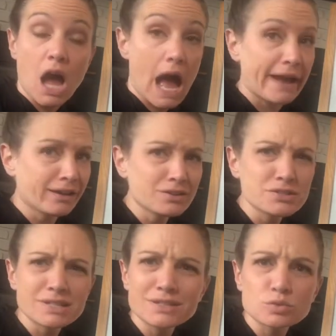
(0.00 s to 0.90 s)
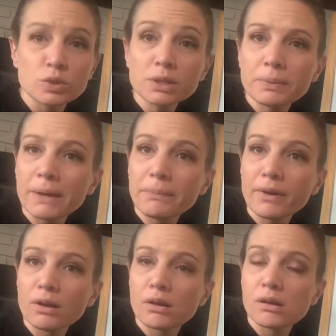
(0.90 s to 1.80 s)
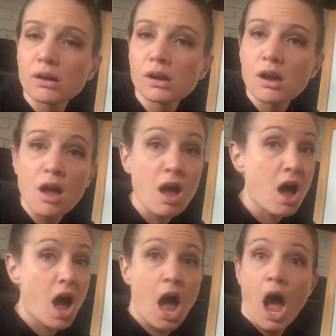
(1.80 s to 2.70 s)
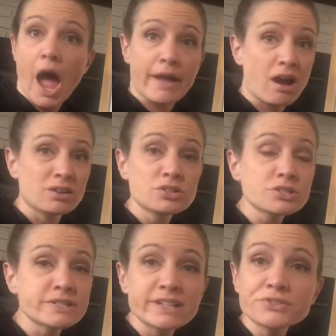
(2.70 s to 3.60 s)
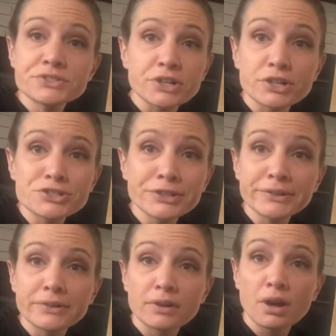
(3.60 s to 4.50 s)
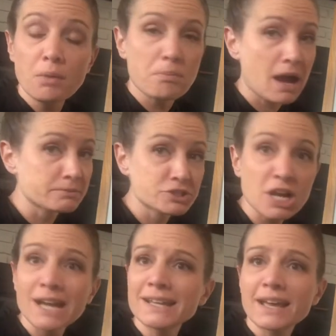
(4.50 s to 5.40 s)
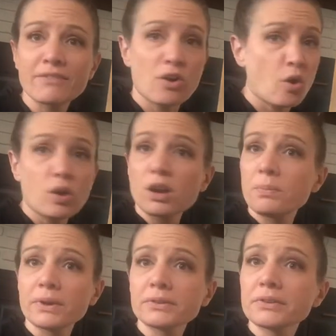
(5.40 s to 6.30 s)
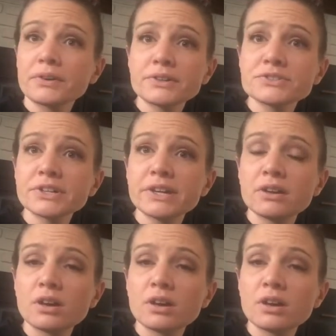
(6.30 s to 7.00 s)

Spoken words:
I understand toilet paper. I understand detergent. Mom's trying to get caught up on their laundry.